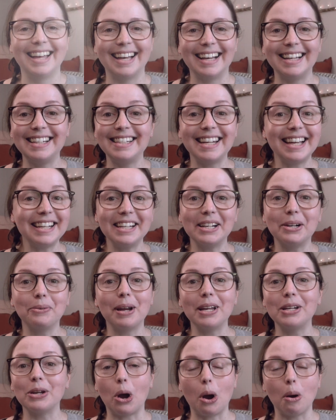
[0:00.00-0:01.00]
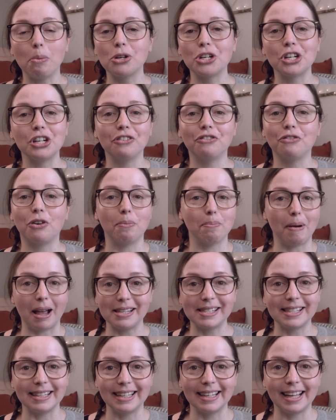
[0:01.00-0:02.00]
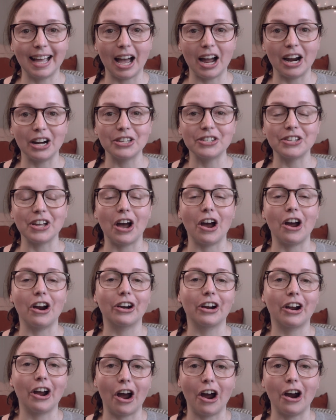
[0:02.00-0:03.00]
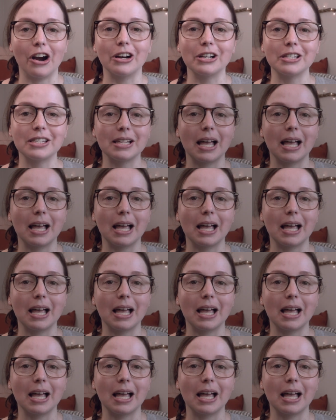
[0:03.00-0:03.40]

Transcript: Another great option for masculine cards are cards